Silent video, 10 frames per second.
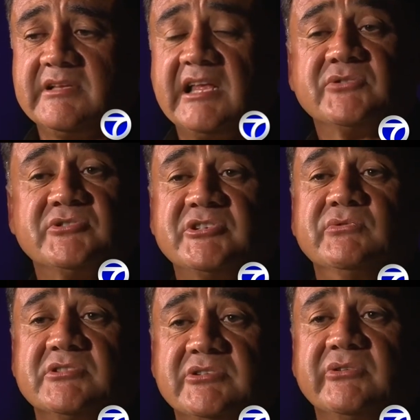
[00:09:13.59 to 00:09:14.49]
That's what she
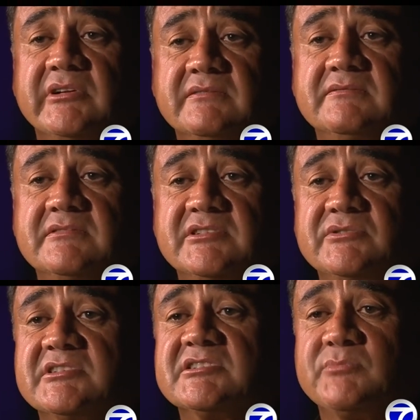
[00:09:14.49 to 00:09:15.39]
was doing. She
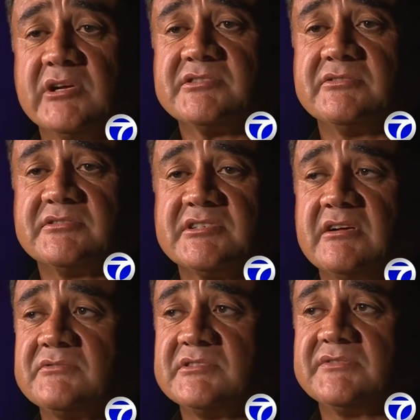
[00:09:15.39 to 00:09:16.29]
was expressing
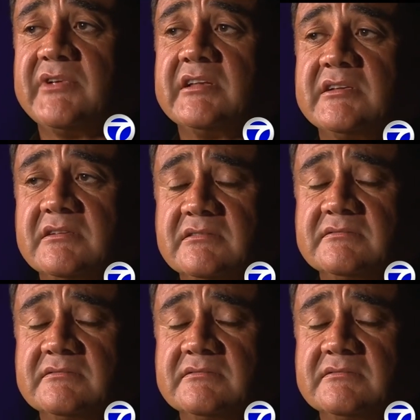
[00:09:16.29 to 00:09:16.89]
herself. She was venting.